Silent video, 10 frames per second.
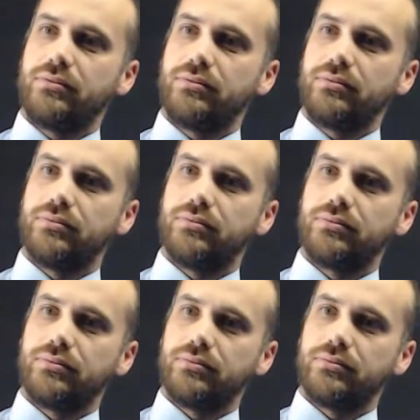
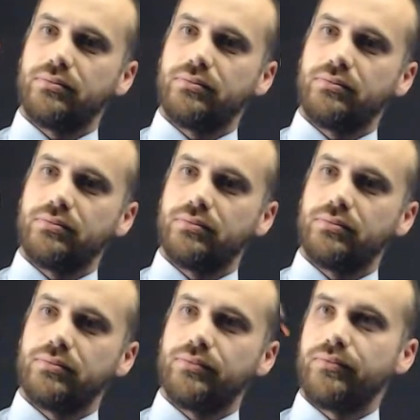
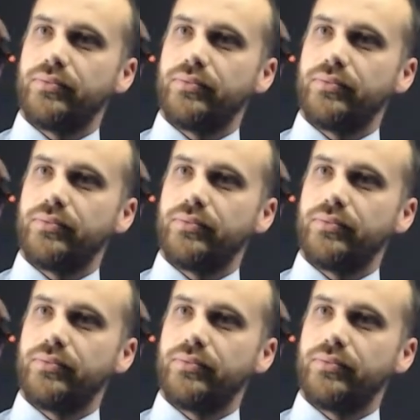(no one is talking)